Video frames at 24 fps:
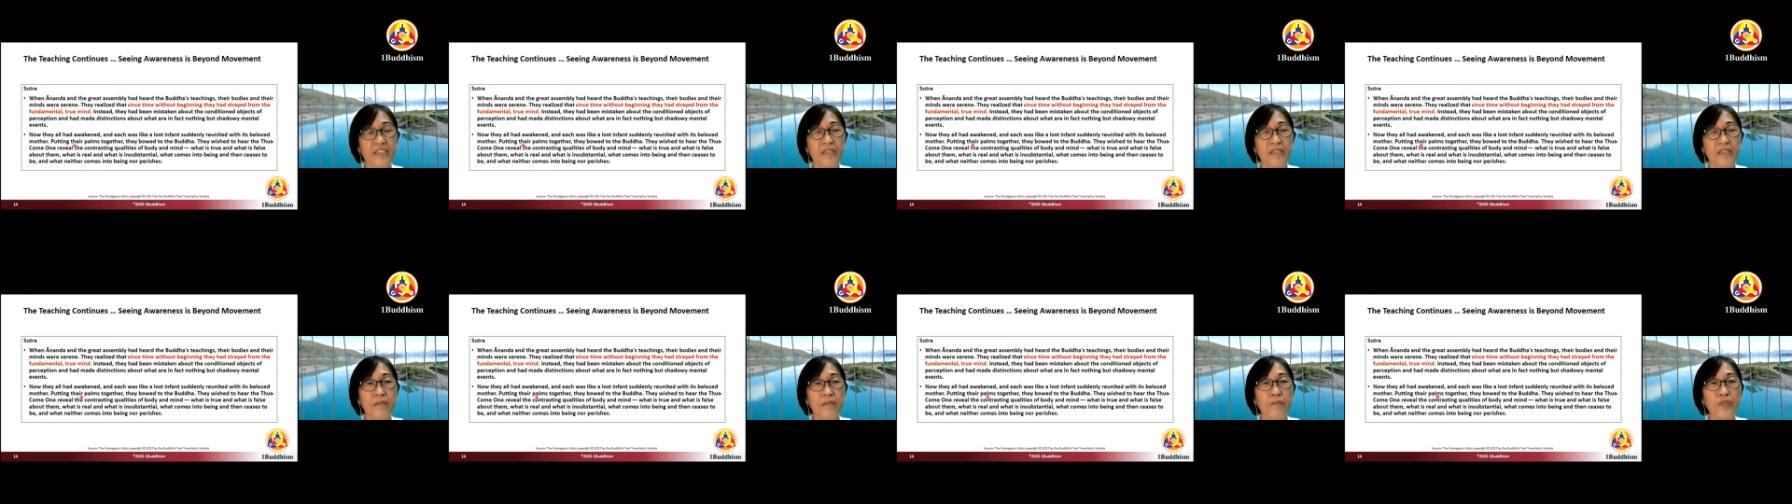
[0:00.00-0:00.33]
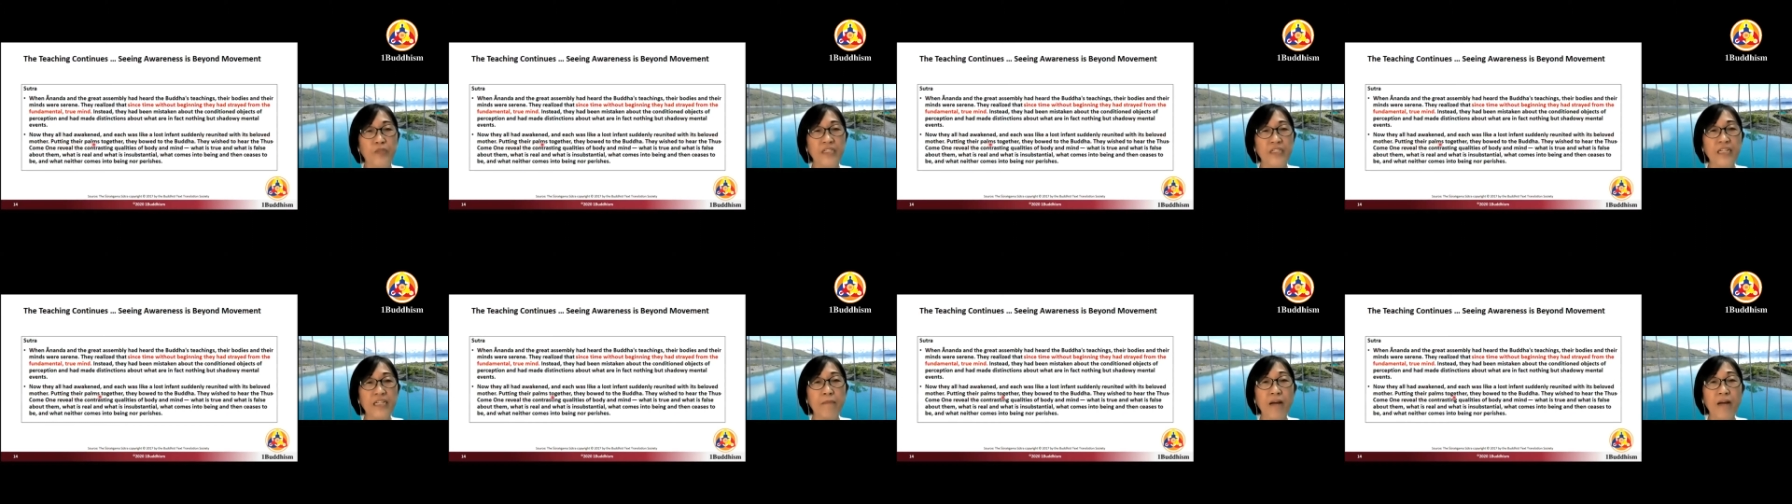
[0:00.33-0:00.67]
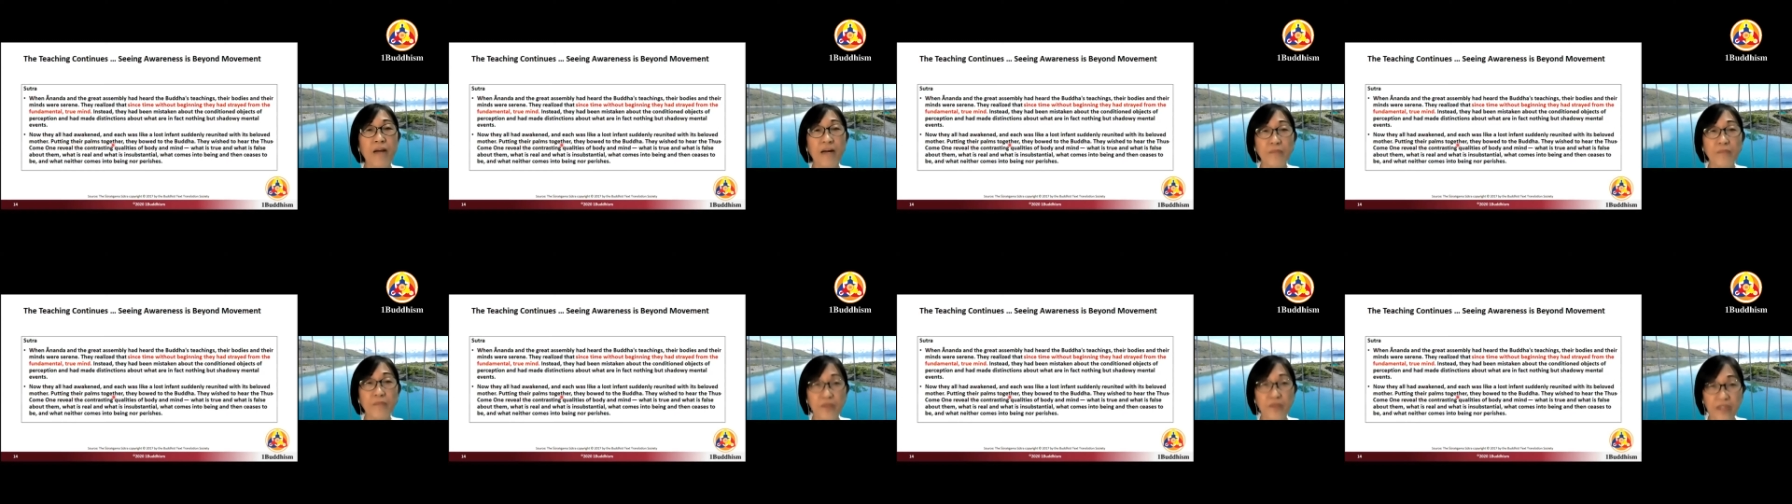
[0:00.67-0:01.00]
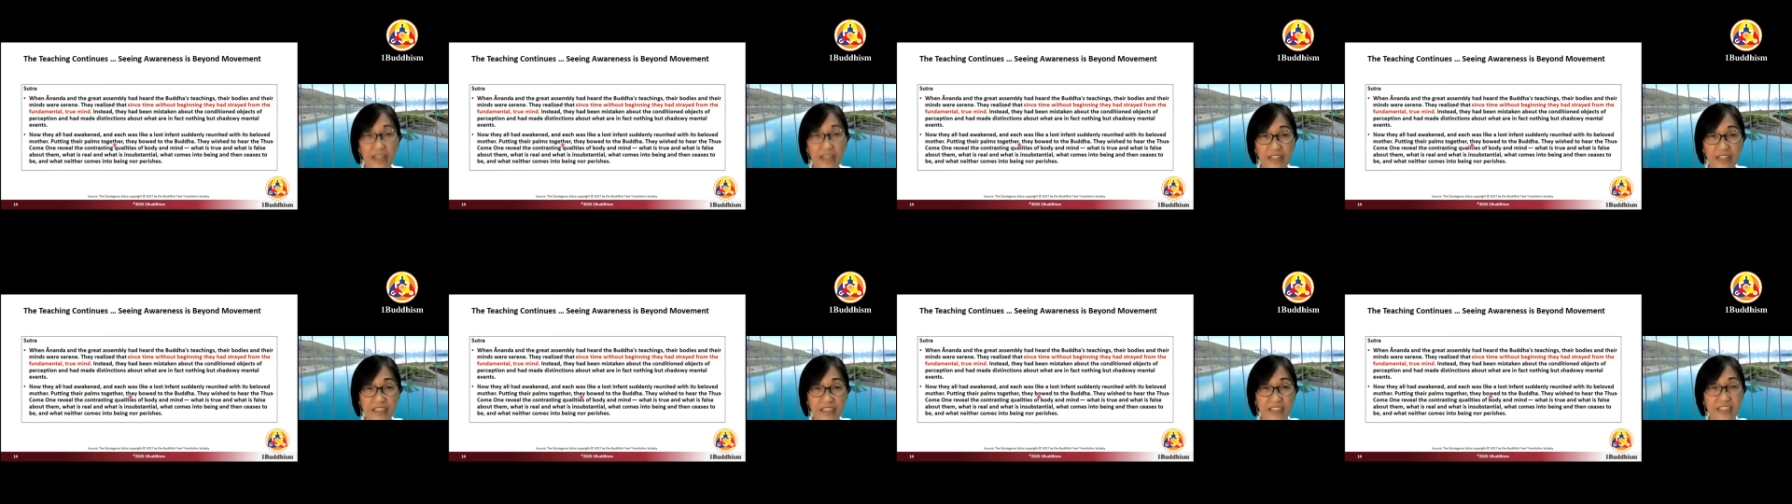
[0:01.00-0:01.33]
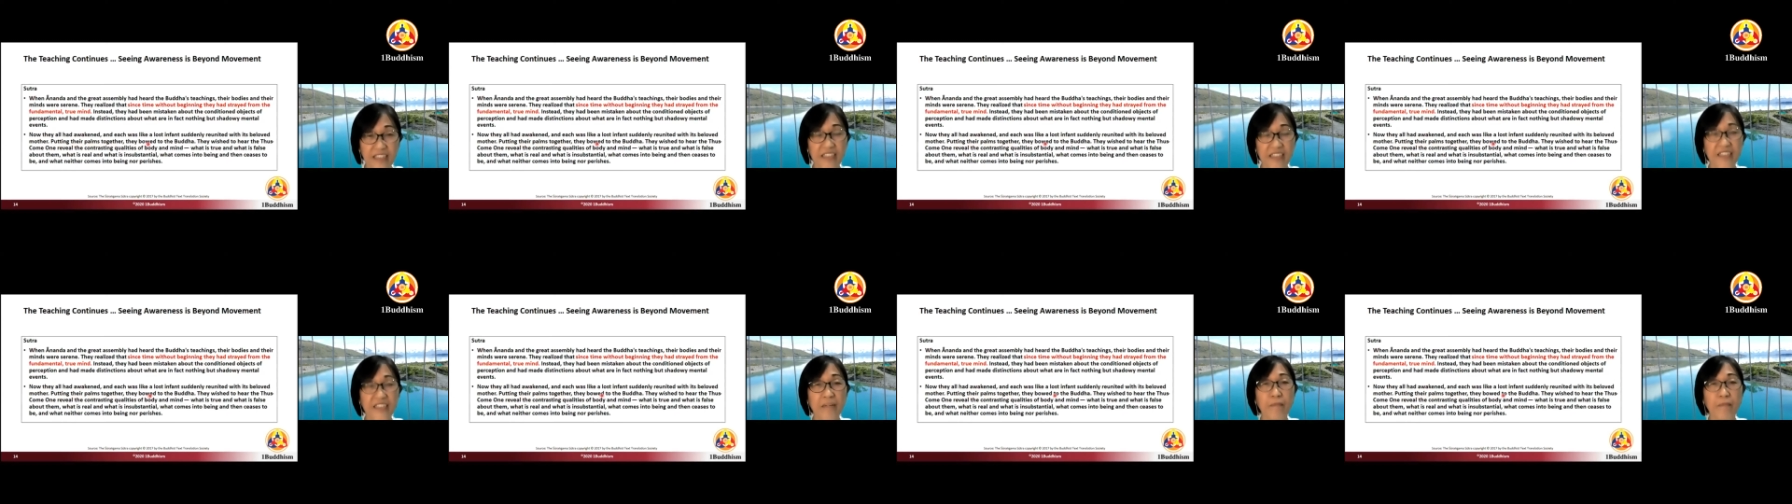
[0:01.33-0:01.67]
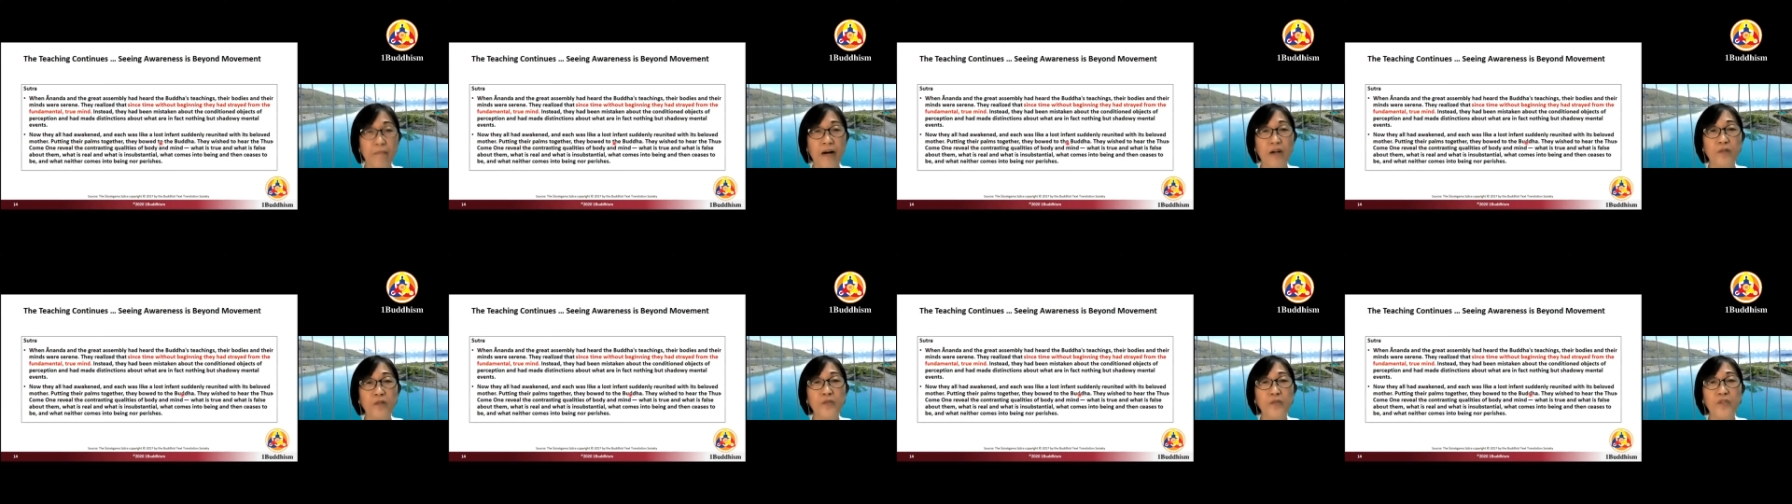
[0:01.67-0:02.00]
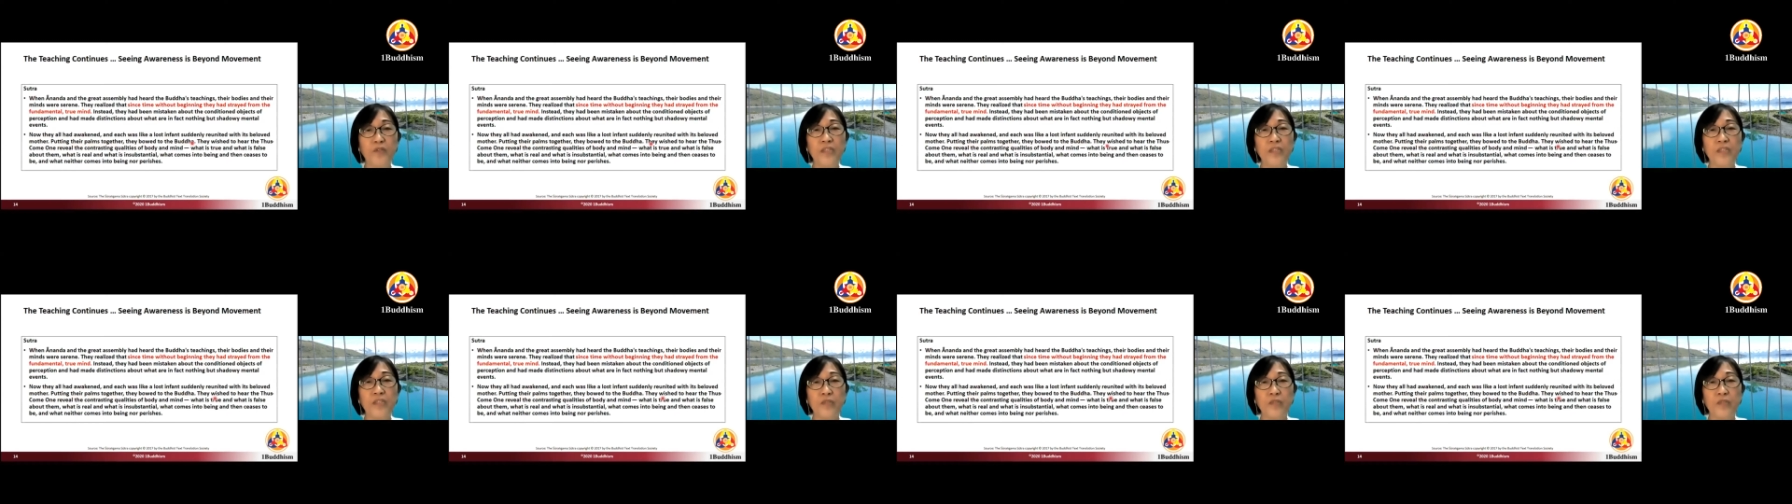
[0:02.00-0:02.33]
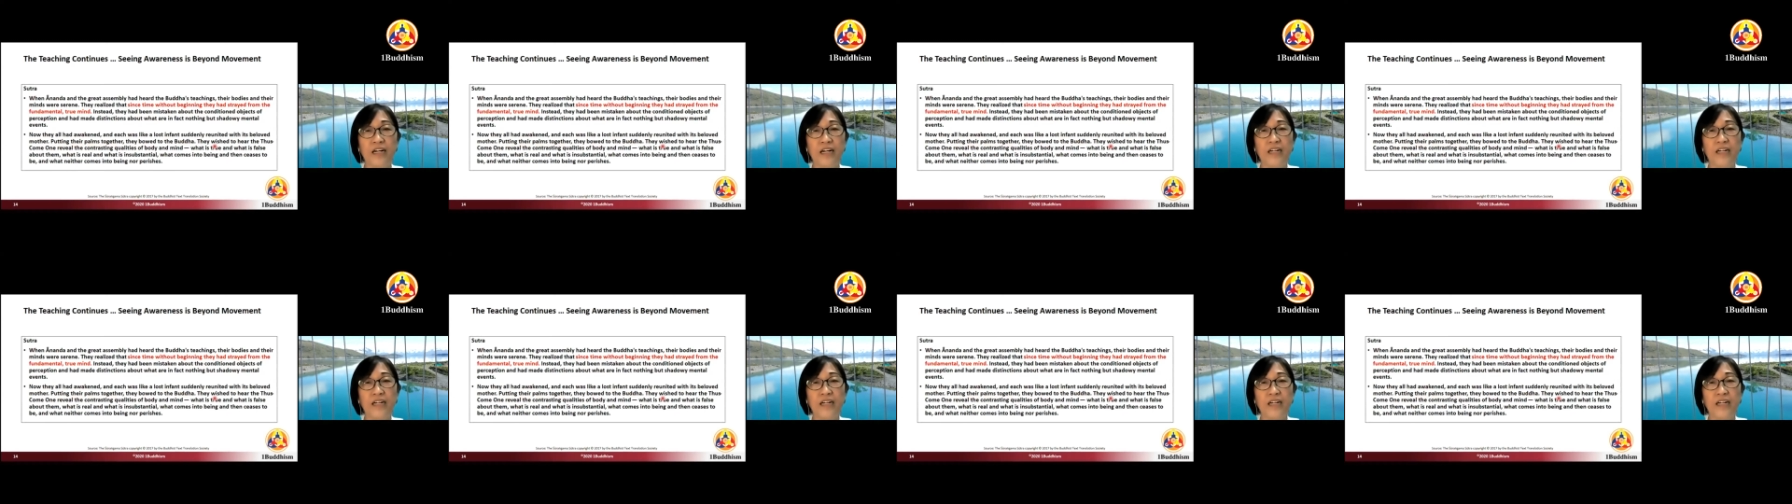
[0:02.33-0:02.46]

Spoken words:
Putting their palms together, they bowed to the Buddha.